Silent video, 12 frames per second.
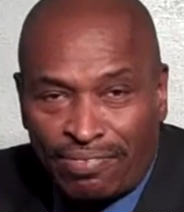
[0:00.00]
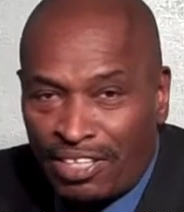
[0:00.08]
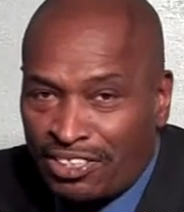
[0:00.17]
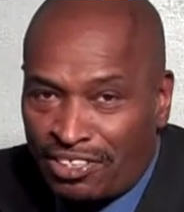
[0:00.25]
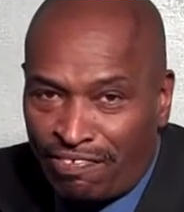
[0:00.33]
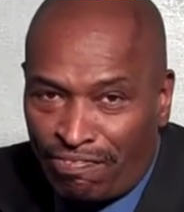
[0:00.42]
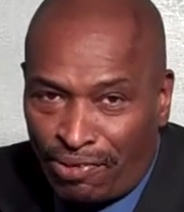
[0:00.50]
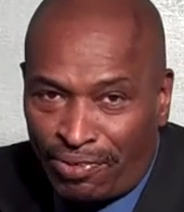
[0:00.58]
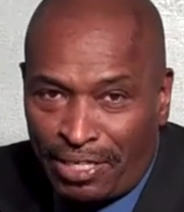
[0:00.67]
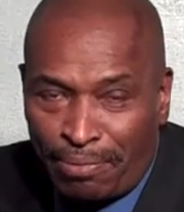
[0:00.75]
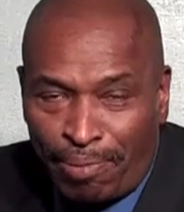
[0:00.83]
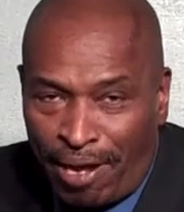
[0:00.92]
the rest of the
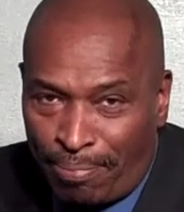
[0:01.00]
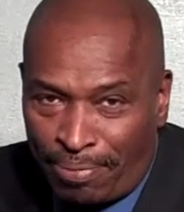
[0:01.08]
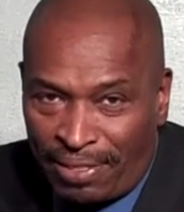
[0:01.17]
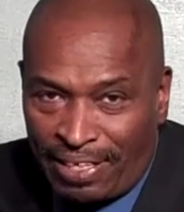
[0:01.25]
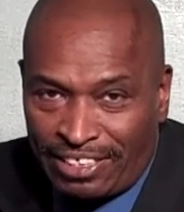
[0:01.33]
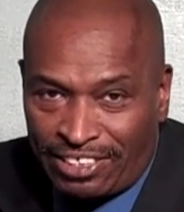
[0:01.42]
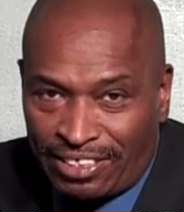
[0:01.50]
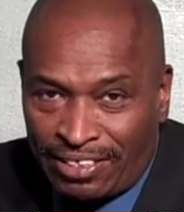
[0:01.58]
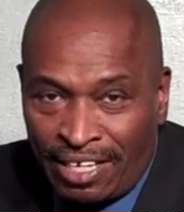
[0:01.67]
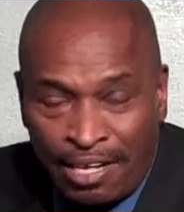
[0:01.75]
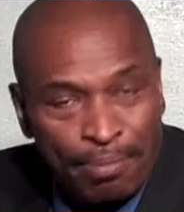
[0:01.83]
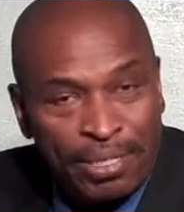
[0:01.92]
voting population,
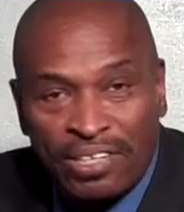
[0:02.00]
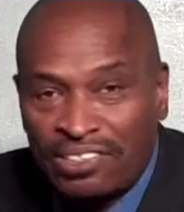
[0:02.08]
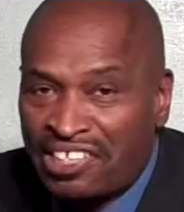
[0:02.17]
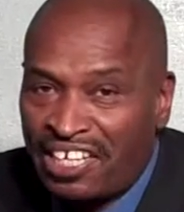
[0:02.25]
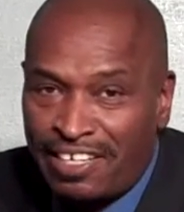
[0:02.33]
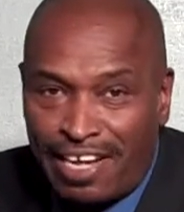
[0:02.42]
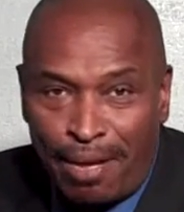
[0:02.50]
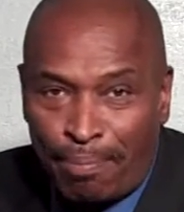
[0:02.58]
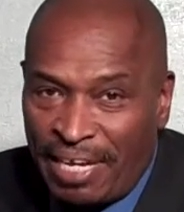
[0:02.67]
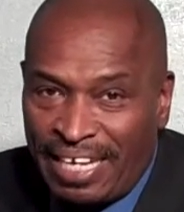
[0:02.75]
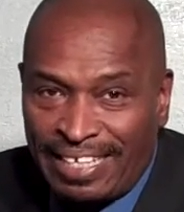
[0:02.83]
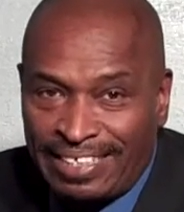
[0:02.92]
because they're not
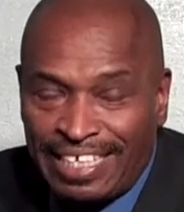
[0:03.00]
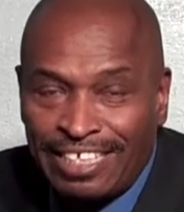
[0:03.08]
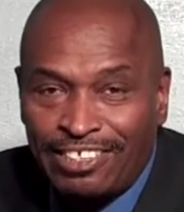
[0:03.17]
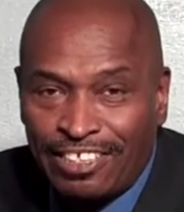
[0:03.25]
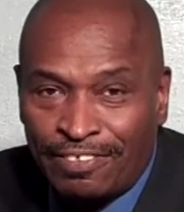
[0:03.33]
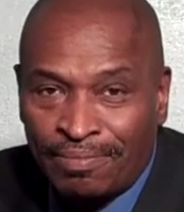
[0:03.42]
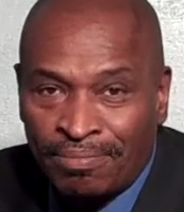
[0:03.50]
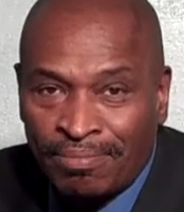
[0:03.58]
paying attention.